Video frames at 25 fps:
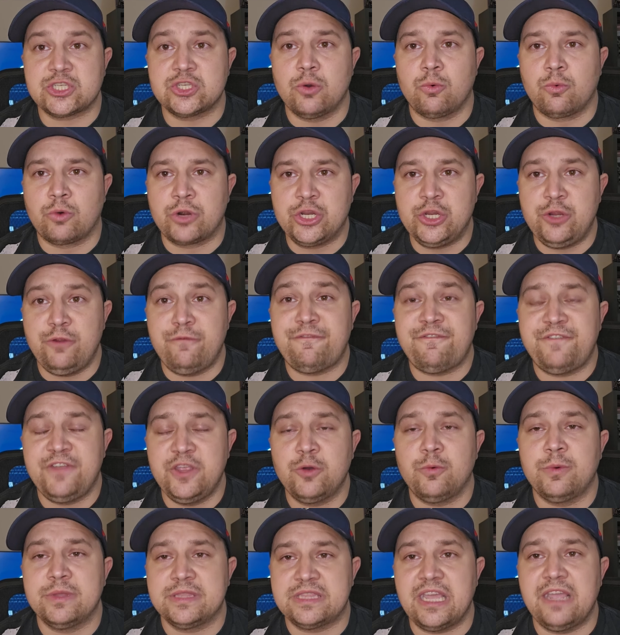so where you
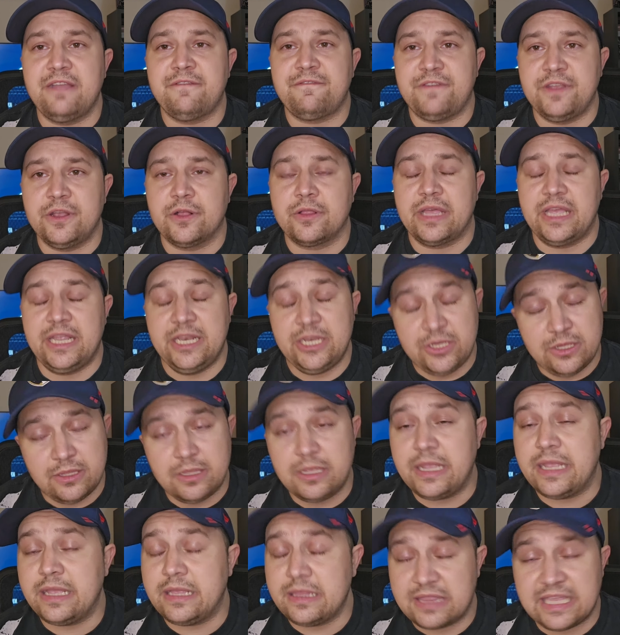feel what they feel, and you,
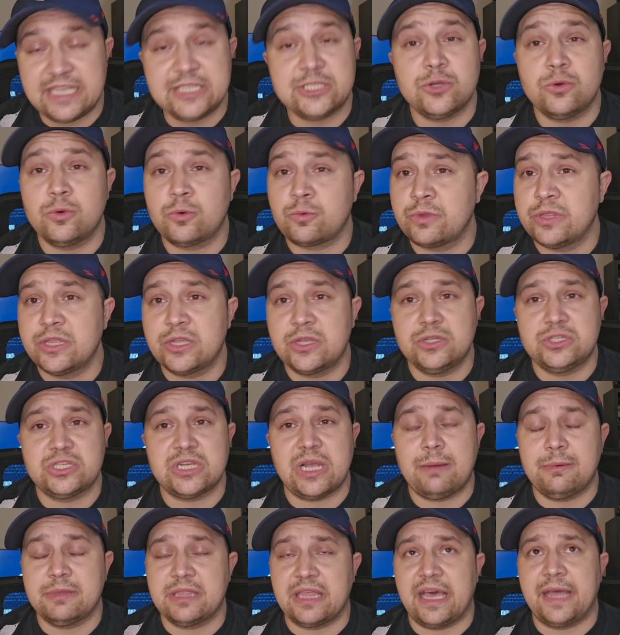they do a really good
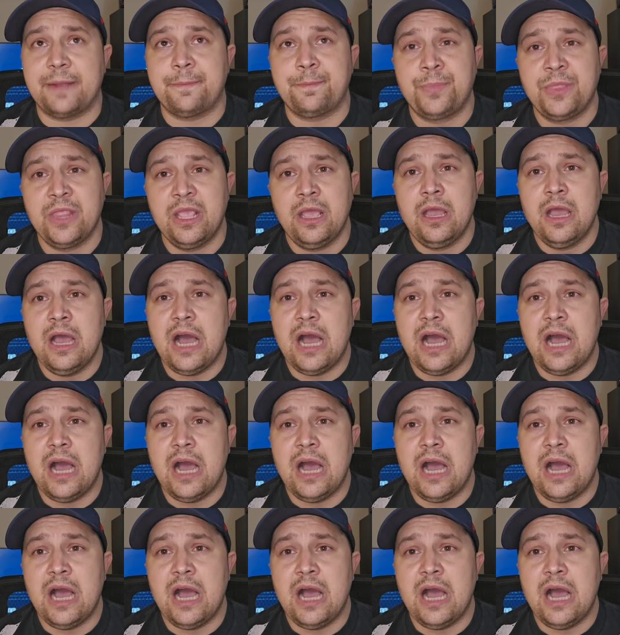job with that.